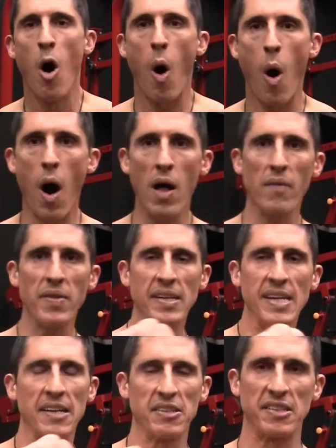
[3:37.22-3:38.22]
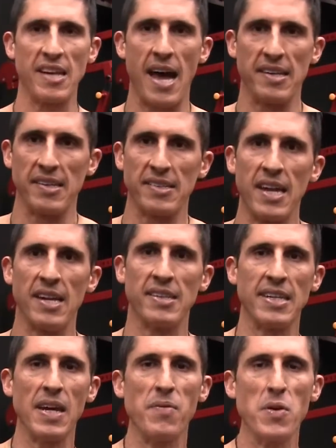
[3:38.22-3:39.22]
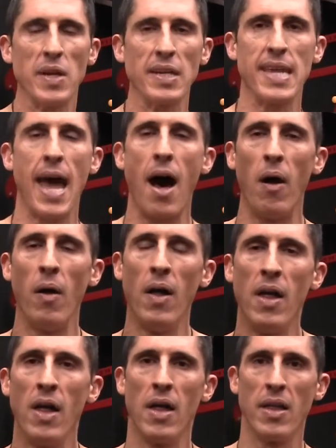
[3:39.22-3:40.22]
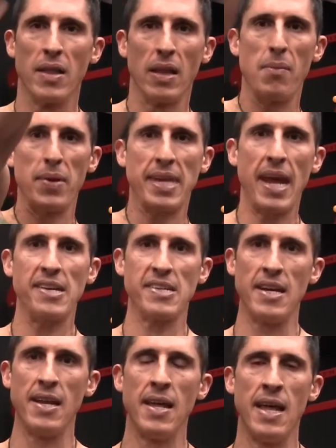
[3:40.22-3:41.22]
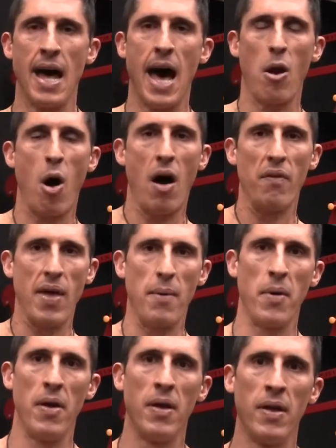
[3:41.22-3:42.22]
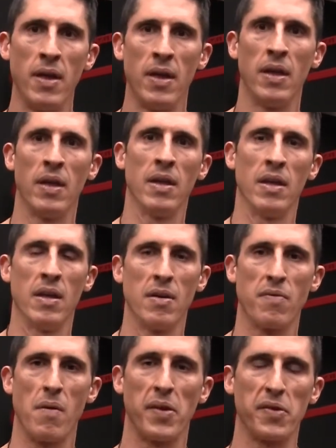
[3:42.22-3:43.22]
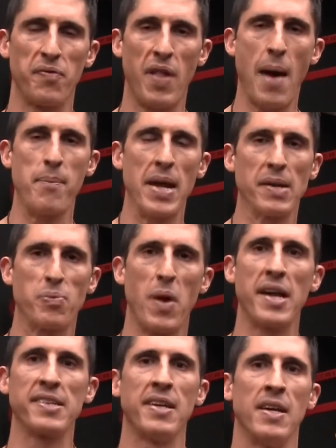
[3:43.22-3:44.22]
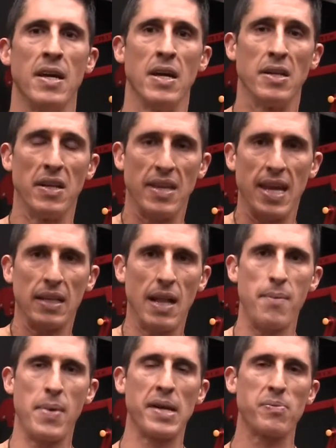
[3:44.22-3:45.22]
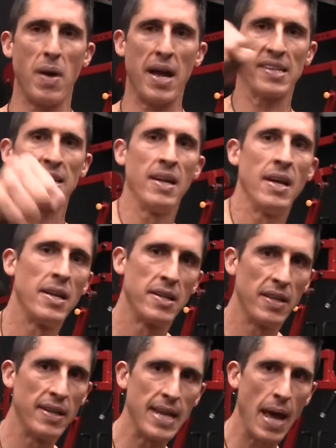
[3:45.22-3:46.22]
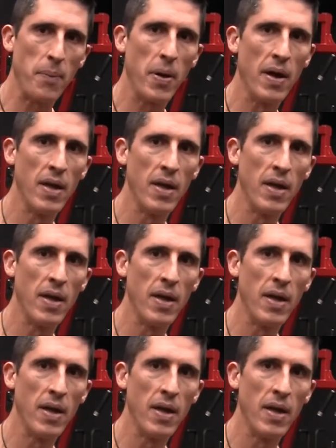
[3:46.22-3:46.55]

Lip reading: all of these exercises, see if you can tell the limitation on all of them. From the flat bench press to the incline bench press to the dip.